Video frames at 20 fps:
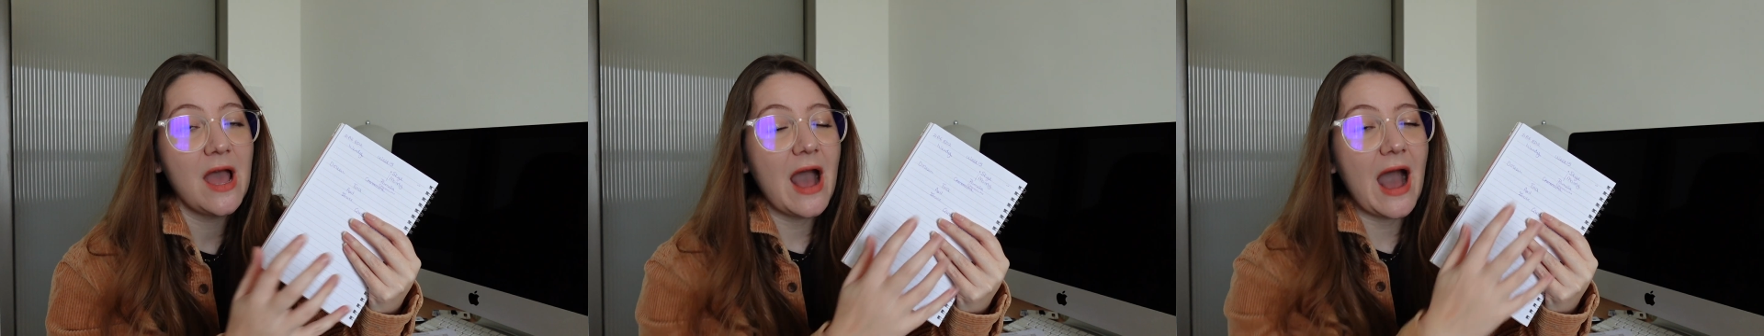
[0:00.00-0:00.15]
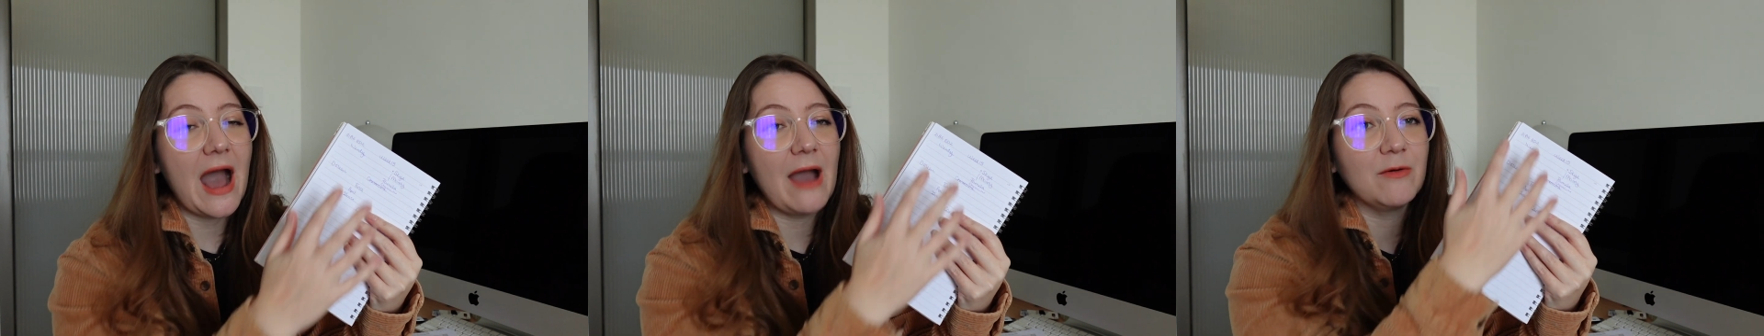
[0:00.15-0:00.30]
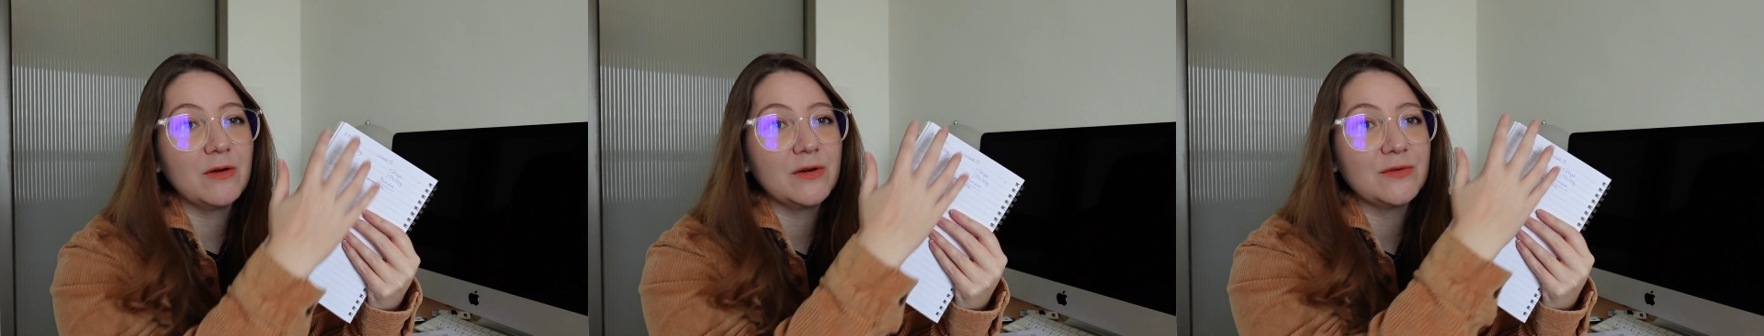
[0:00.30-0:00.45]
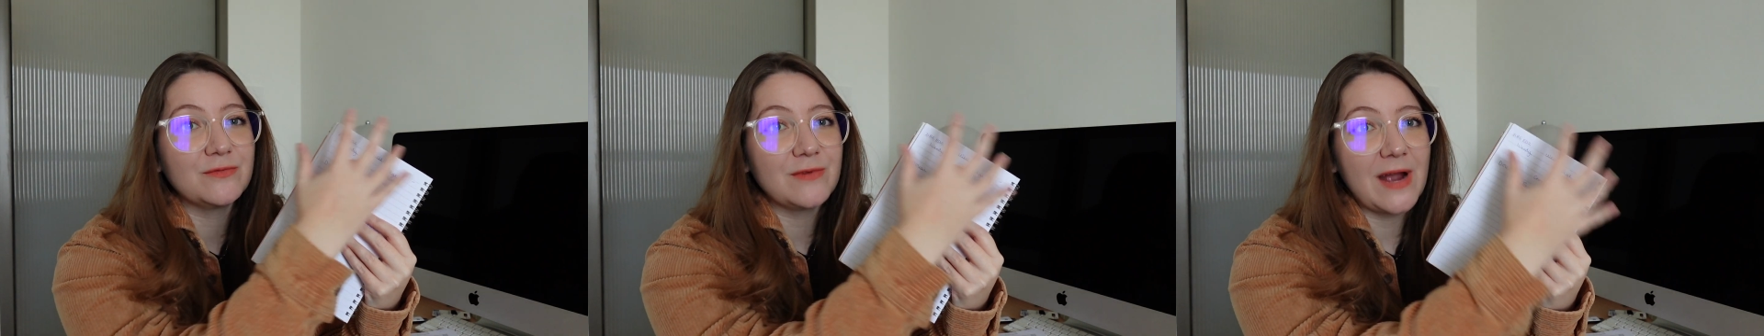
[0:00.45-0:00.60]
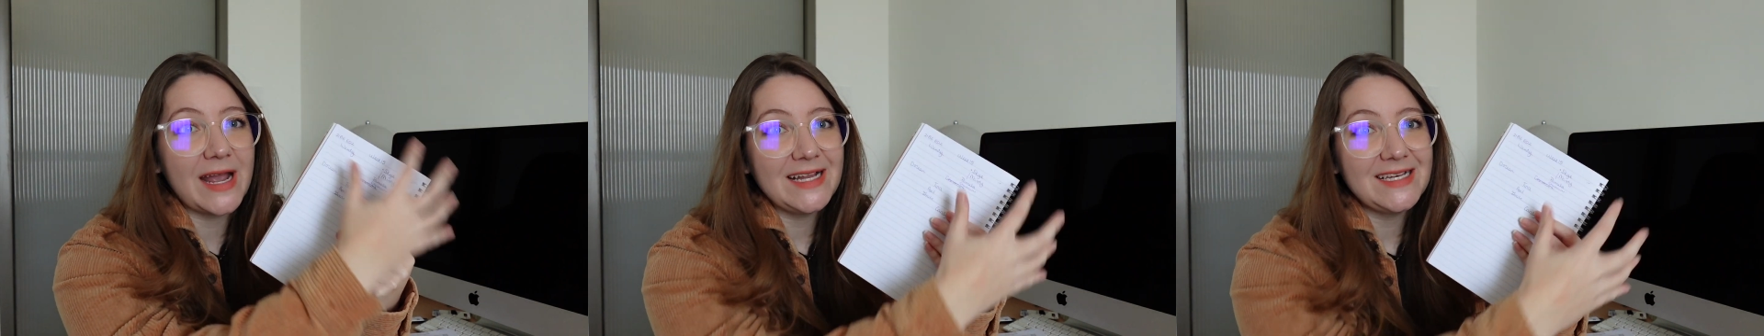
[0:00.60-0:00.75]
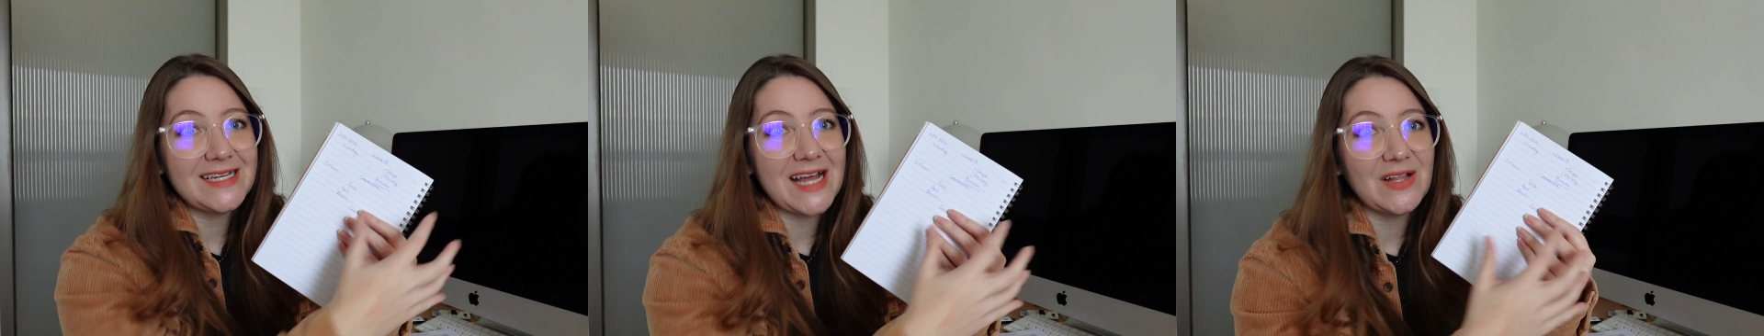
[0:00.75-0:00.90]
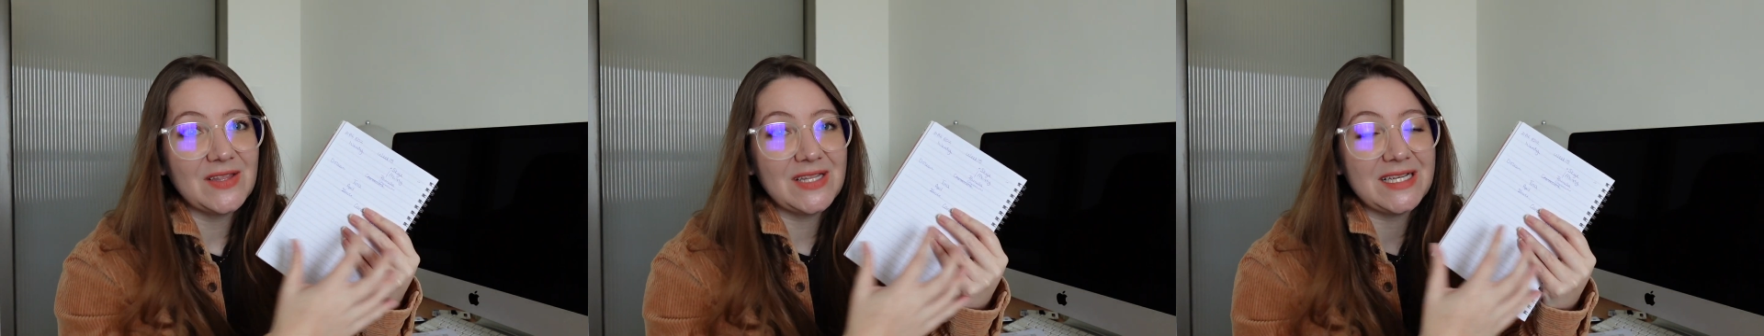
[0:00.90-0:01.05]
I would write
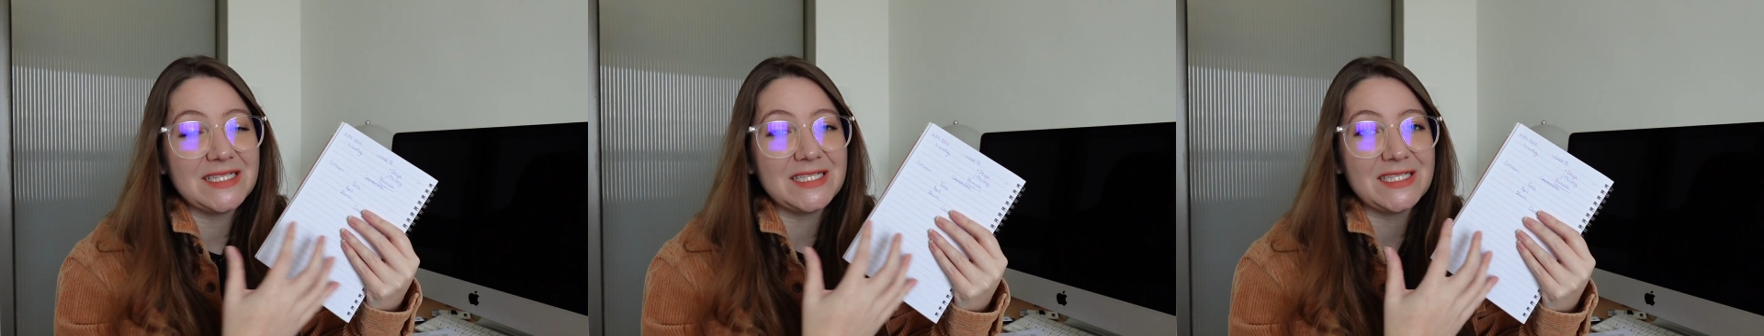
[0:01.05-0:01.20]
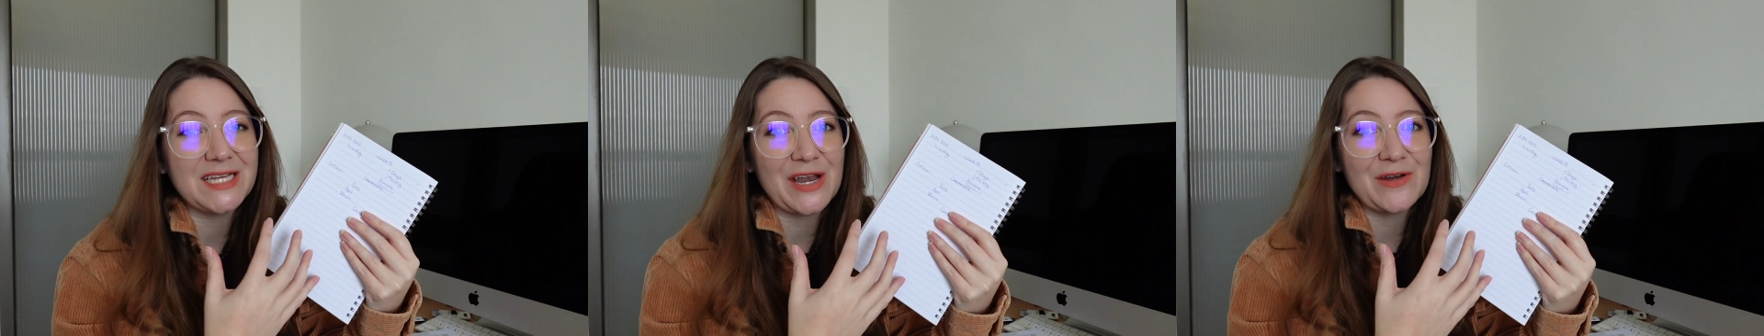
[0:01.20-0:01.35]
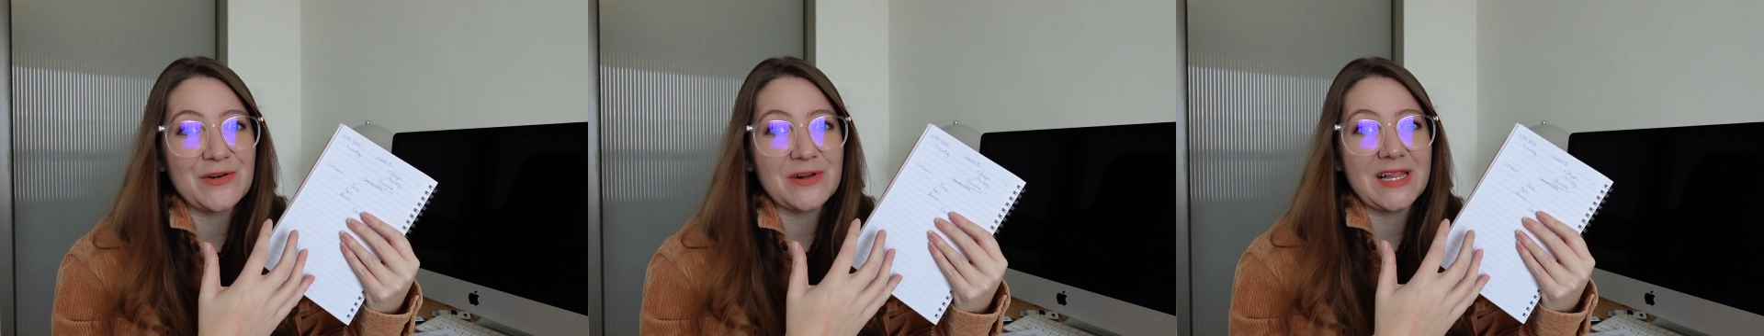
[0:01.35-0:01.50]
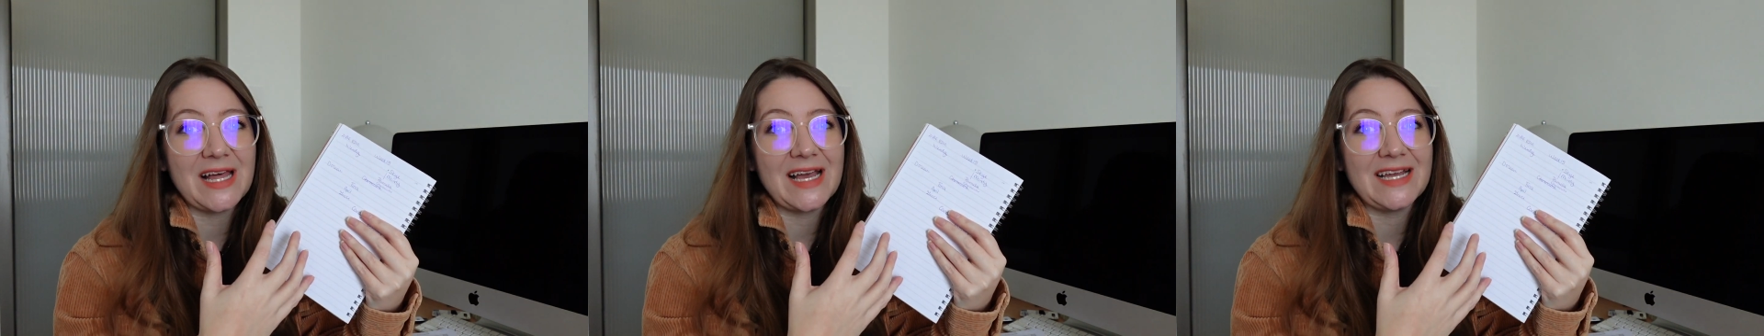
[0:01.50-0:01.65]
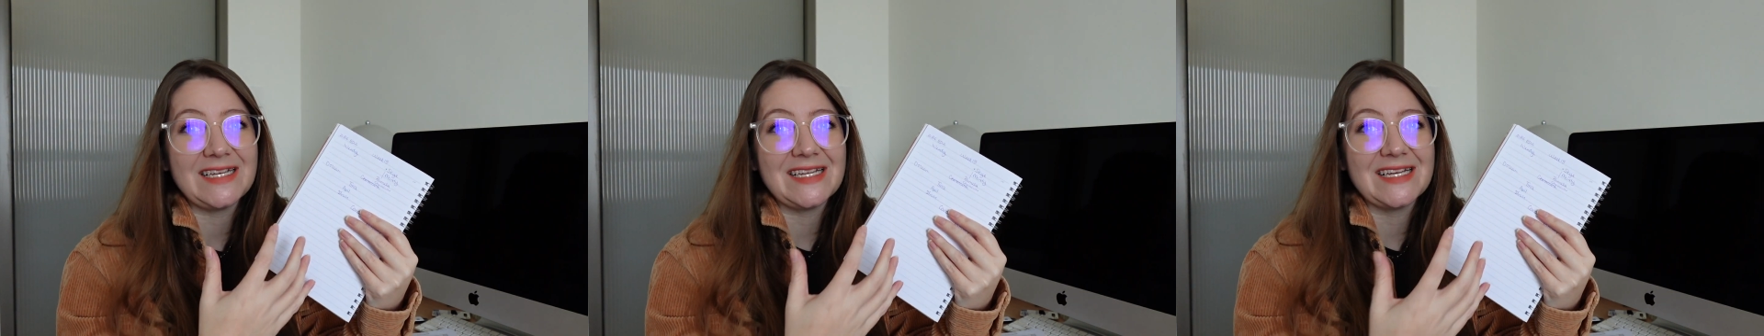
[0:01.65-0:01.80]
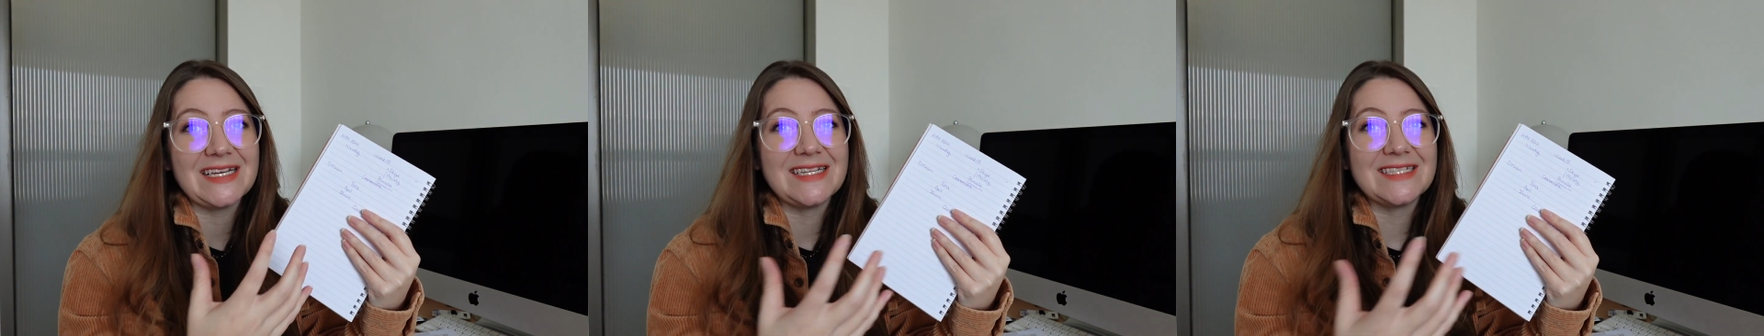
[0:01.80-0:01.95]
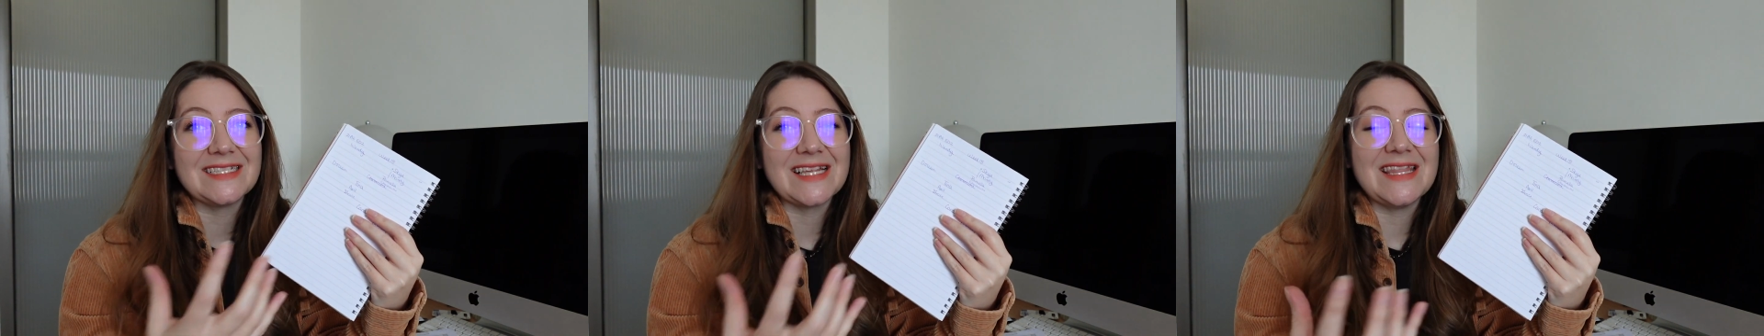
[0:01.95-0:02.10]
down these general ideas